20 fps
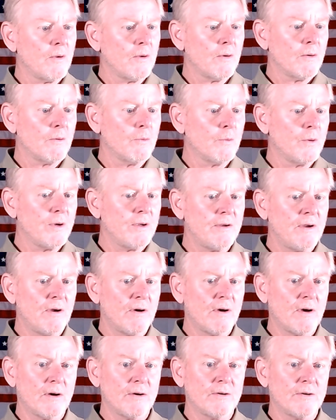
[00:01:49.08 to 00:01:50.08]
we
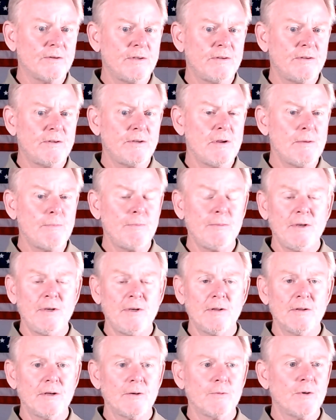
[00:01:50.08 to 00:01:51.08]
are
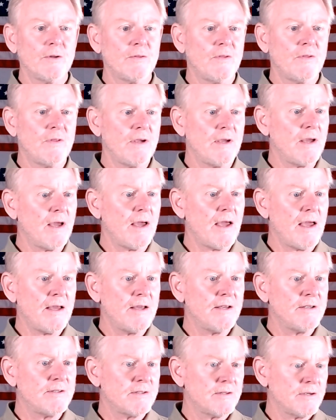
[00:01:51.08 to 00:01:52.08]
dealing with the
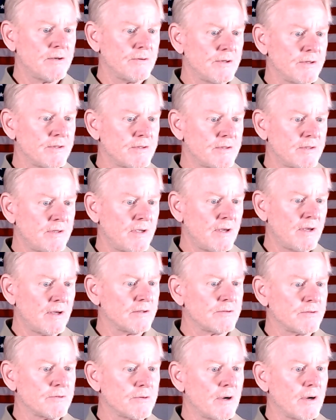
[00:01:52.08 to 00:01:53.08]
A series
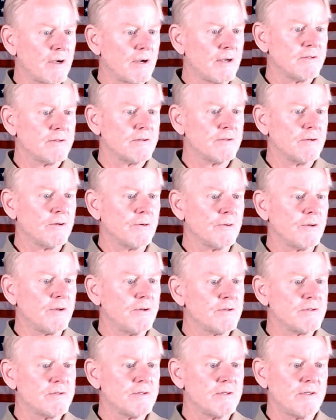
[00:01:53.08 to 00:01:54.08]
test, right? So
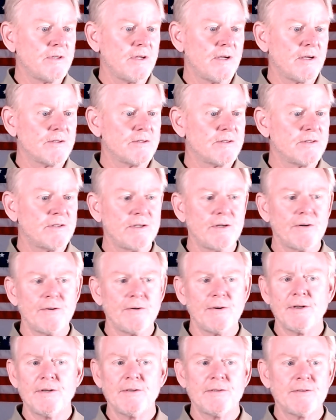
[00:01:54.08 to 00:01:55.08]
here's the test
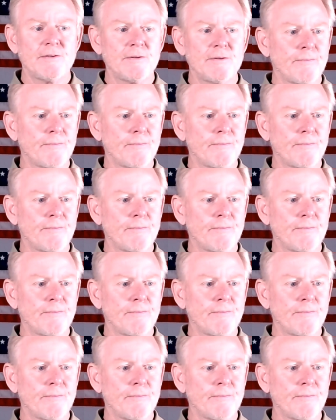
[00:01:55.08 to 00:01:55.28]
series.